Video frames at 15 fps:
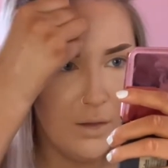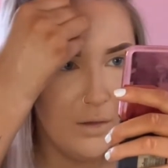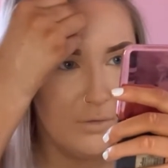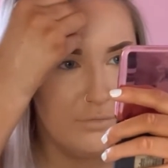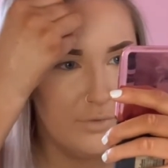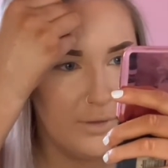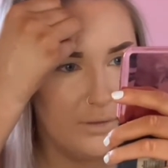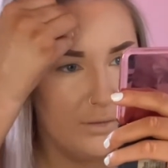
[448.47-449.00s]

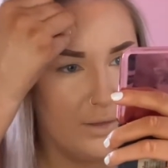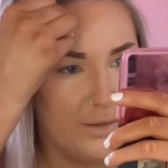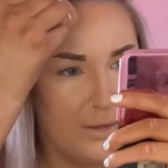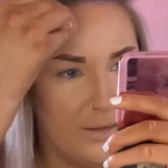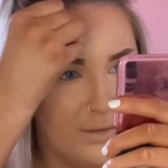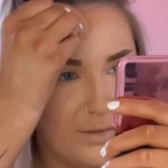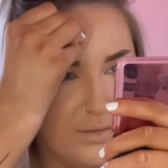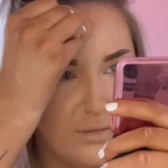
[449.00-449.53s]
feeling like I
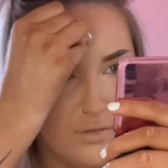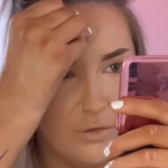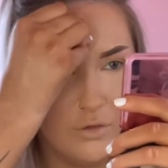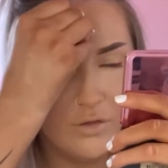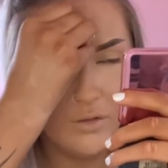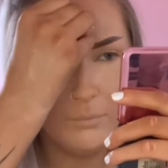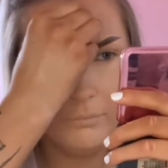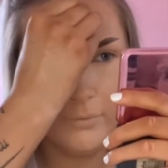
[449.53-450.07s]
need to do
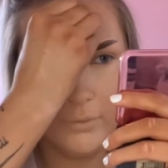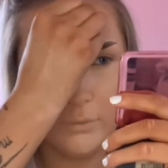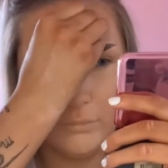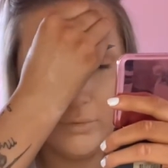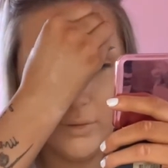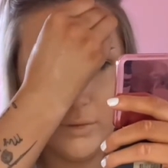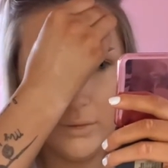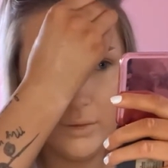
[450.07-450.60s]
something, or
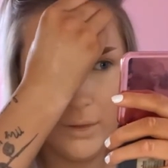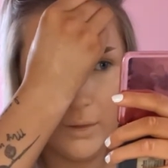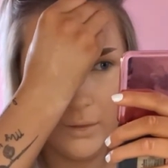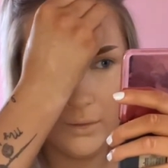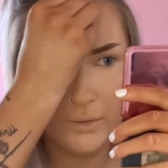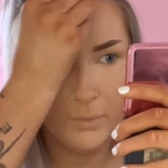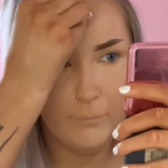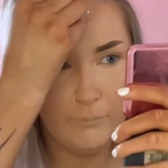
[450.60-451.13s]
feeling
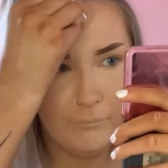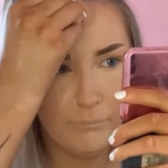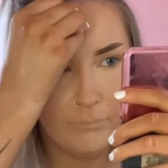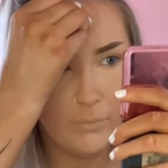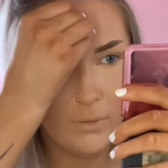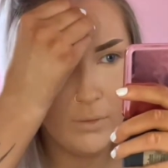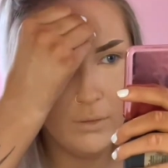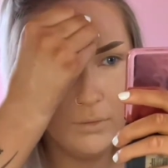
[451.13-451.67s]
like
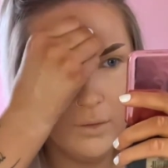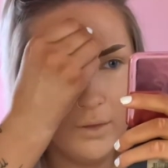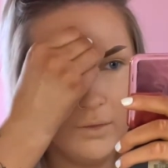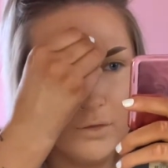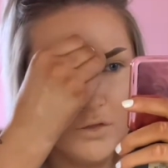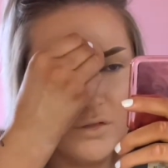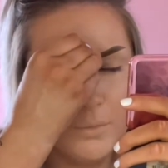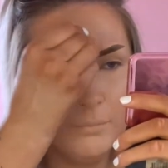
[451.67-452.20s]

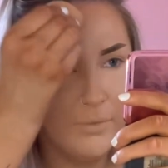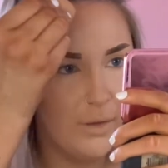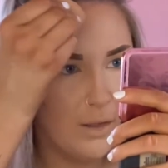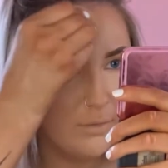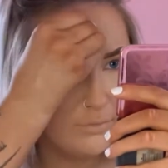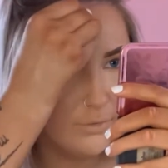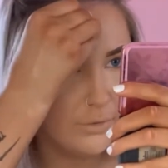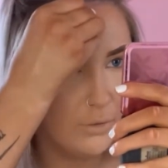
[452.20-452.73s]
there's something that
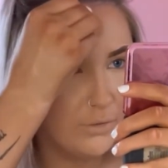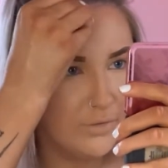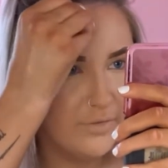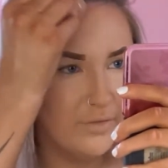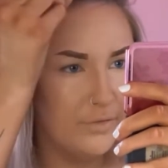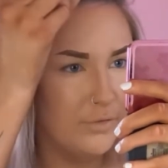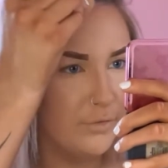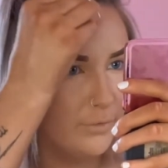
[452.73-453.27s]
I've forgotten to
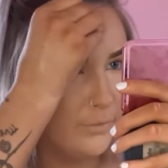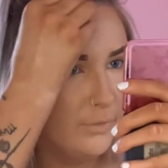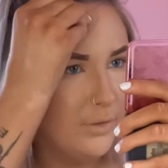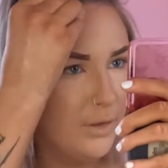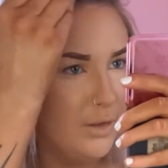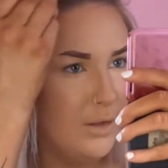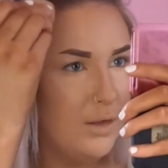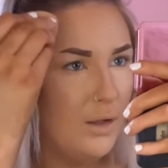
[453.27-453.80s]
do,
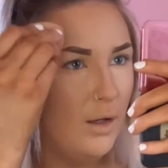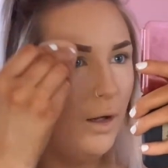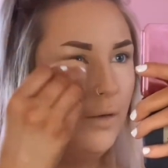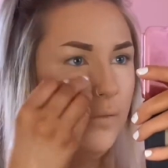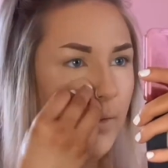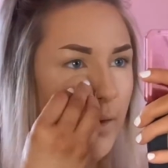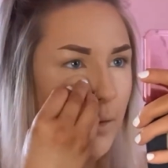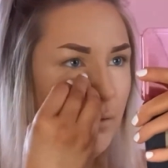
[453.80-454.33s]
and
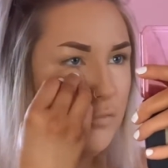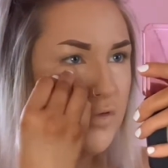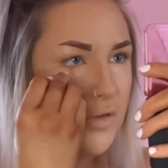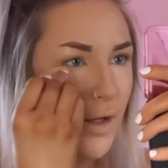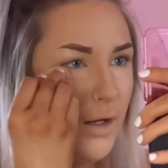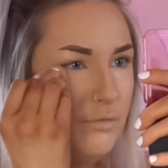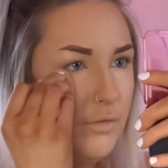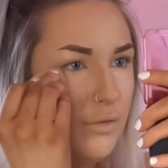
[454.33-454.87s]
then obviously
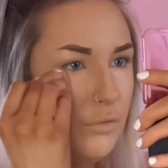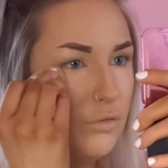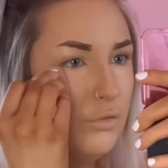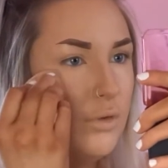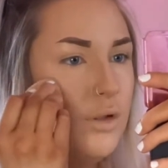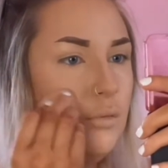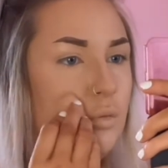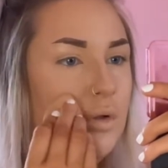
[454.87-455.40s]
having those
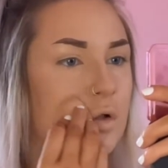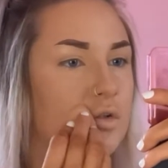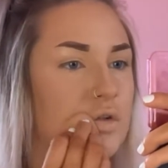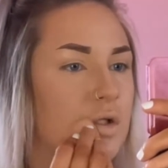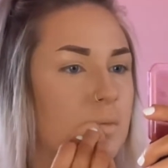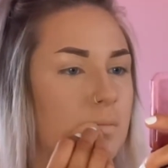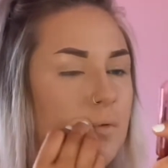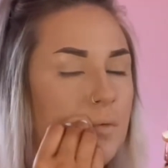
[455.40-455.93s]
really weird
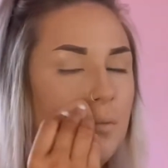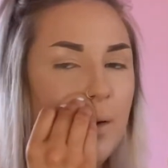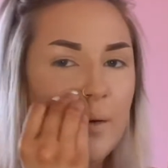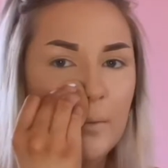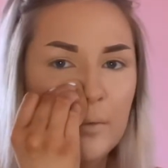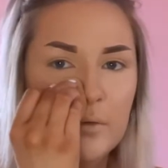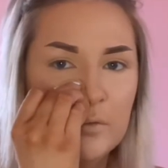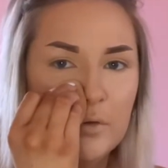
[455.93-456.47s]
dreams as well.
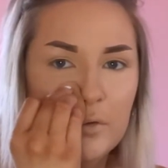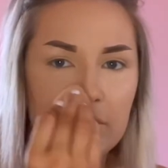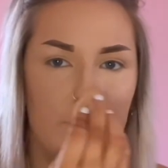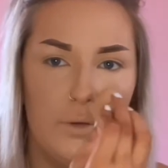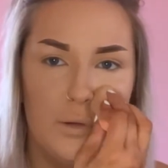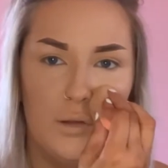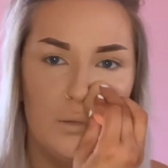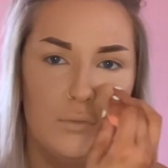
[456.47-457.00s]
And it's just
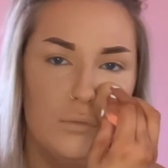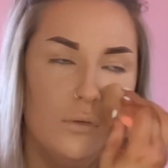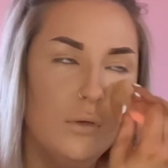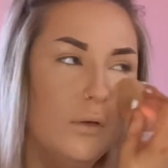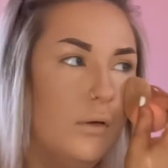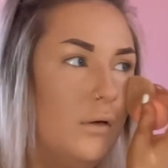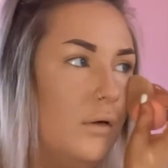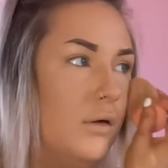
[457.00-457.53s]
like,
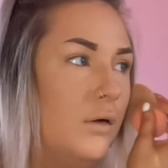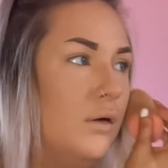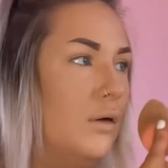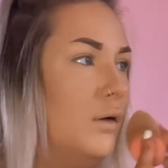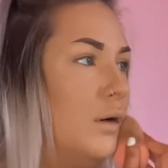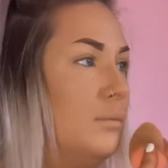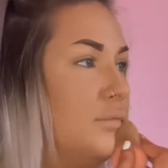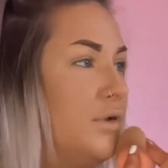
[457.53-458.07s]

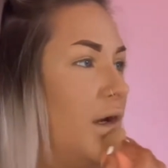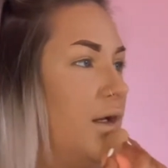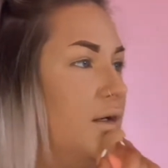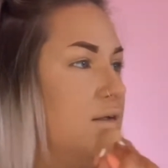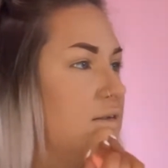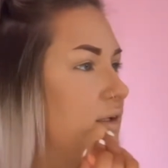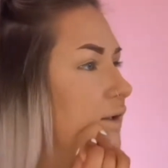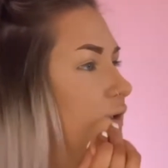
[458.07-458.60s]
I'm kind of
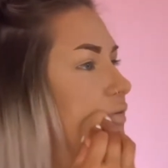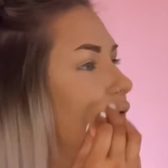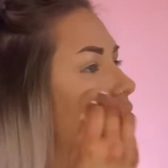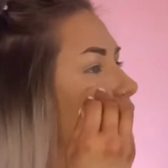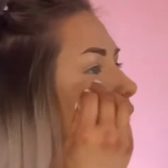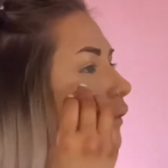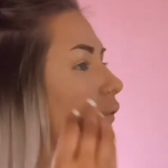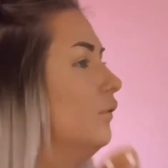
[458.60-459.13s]
sick of it
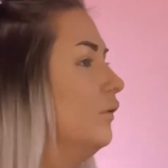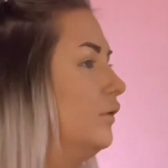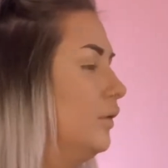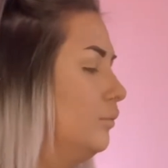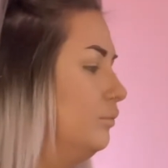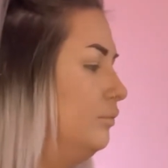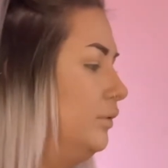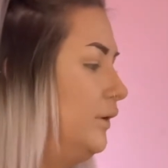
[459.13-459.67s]
now because
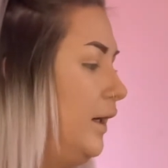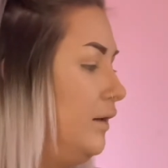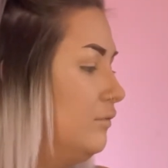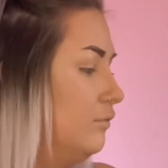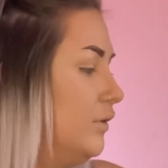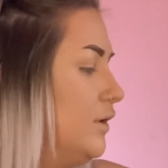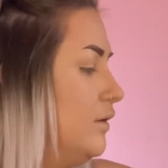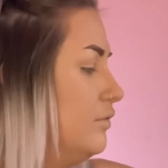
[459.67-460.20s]
I'm getting
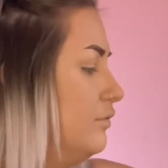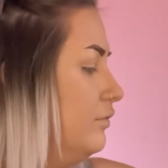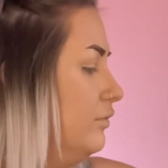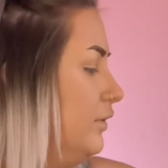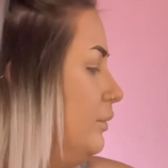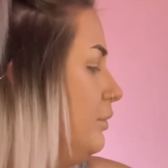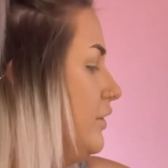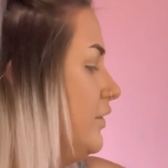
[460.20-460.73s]
really
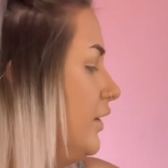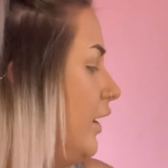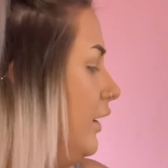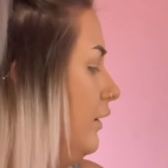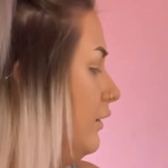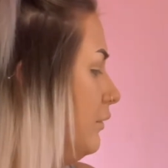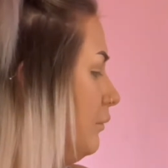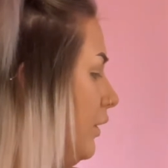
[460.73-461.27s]
flipping
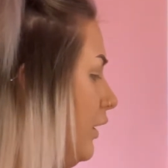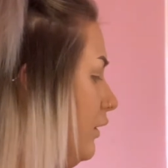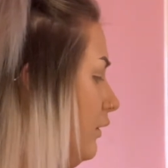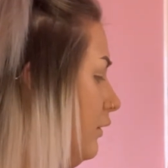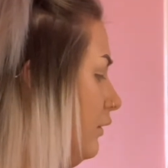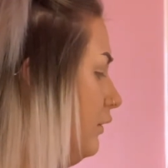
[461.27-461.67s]
tired, man.